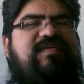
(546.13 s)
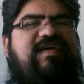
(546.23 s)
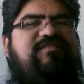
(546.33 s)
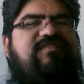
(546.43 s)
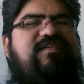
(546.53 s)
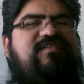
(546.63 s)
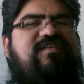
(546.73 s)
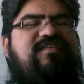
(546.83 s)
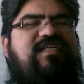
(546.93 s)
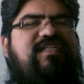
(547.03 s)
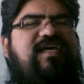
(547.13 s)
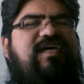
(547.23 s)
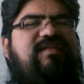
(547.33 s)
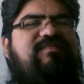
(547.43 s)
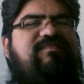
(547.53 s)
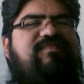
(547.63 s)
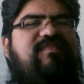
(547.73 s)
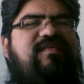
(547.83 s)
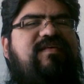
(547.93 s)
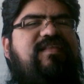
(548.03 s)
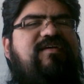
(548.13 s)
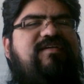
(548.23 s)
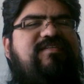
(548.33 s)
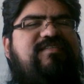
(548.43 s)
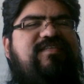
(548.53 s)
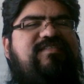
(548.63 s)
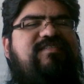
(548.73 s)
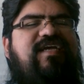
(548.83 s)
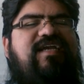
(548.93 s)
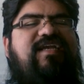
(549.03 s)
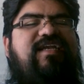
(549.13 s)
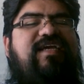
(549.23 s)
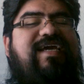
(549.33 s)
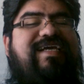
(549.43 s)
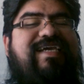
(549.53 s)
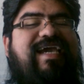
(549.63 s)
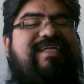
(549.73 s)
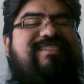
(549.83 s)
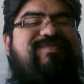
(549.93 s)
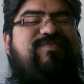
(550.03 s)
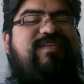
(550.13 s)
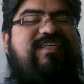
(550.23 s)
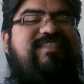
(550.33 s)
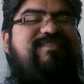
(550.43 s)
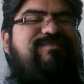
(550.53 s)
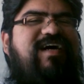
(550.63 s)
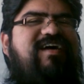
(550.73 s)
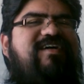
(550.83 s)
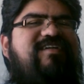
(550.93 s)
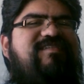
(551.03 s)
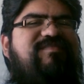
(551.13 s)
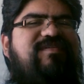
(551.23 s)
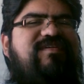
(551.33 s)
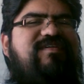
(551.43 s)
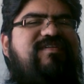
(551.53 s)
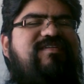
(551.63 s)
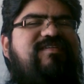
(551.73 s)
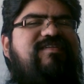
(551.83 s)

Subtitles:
panfish, things like that. It's technically a catch and release pond, but